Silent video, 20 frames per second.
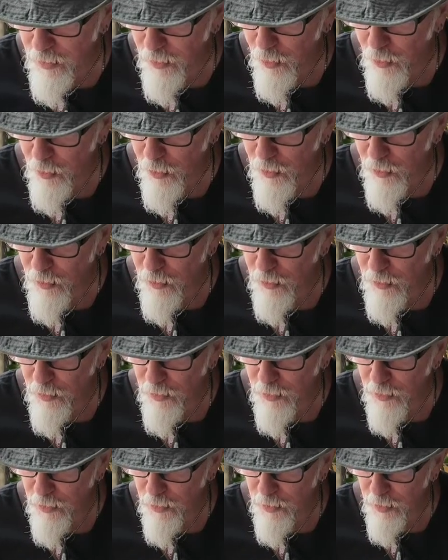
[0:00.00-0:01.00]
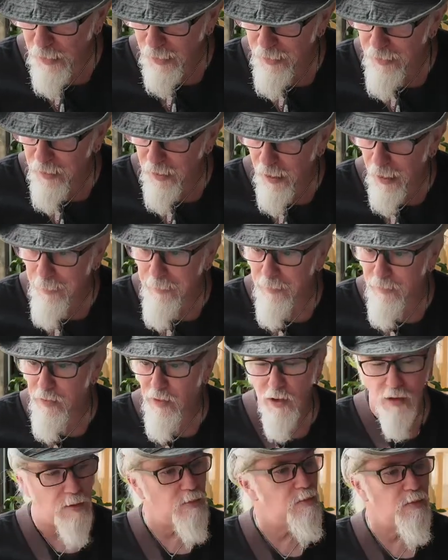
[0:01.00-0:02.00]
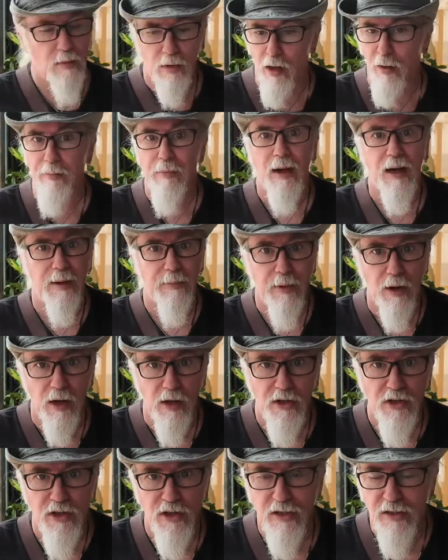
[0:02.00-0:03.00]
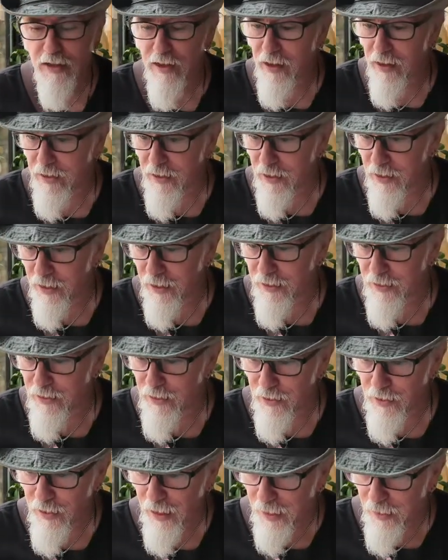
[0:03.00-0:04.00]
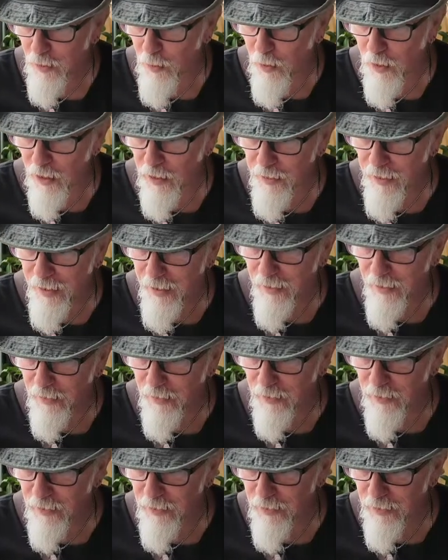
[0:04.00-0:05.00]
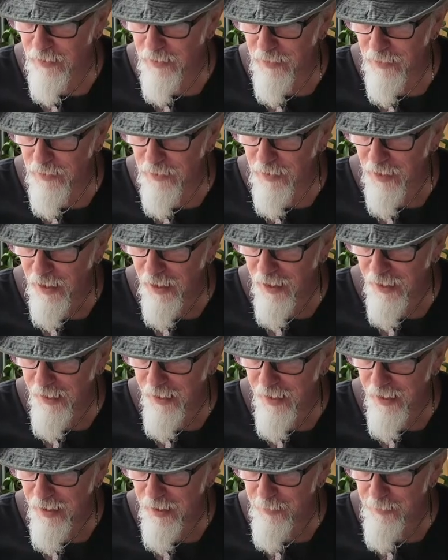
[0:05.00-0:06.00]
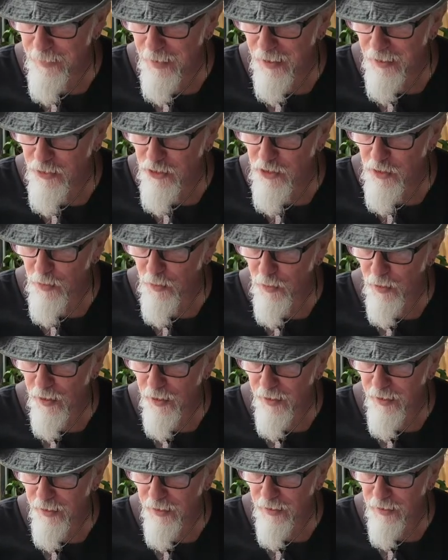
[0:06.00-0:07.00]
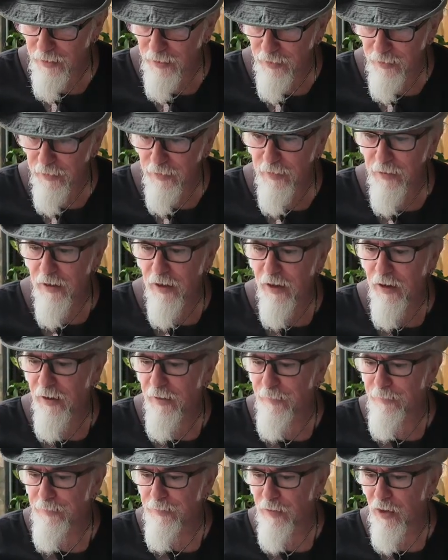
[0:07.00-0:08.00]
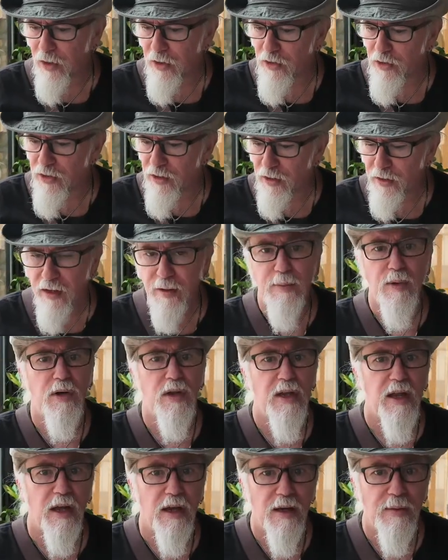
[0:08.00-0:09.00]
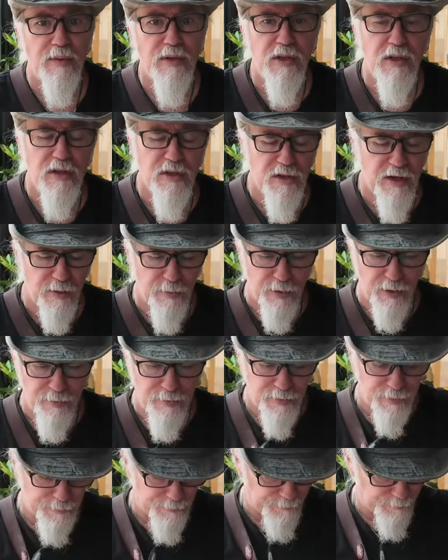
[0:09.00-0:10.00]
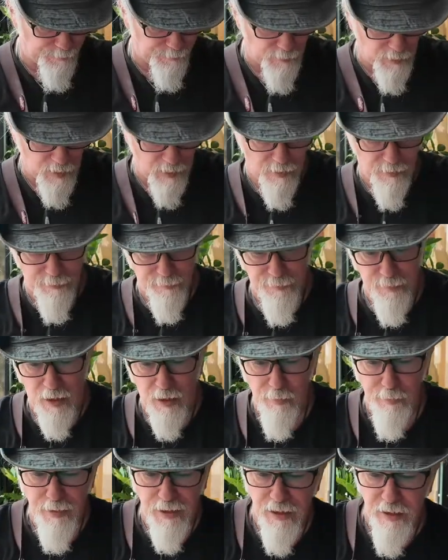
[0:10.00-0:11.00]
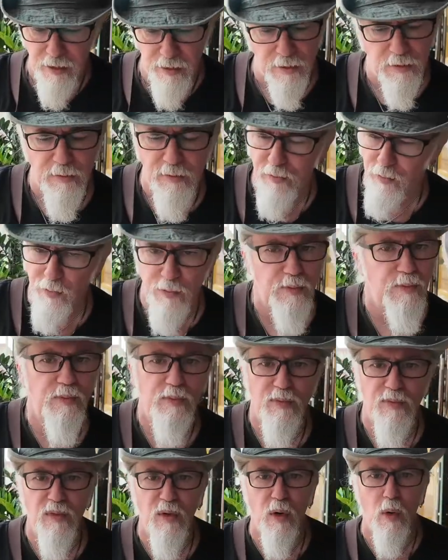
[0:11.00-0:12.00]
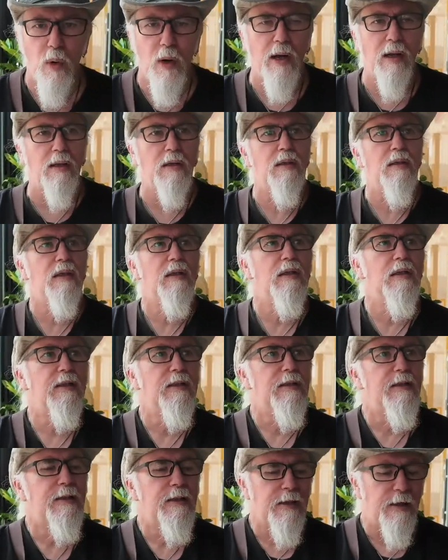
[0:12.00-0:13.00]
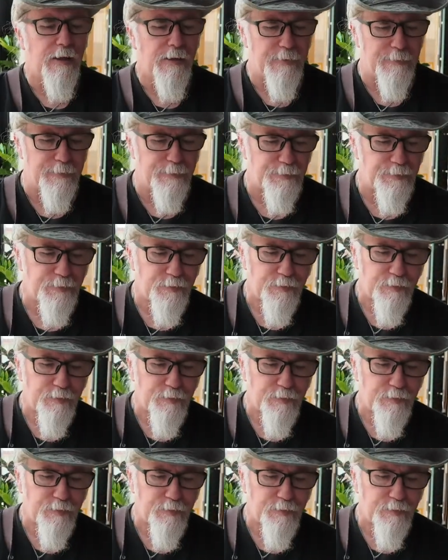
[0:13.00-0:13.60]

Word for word: Laurel, I, am my apologies. It's it's L O R L I M H U I. Um, are you still in Cambodia? Yeah, I'm still in Siem Reap. Um, I'll be here for a while. Um,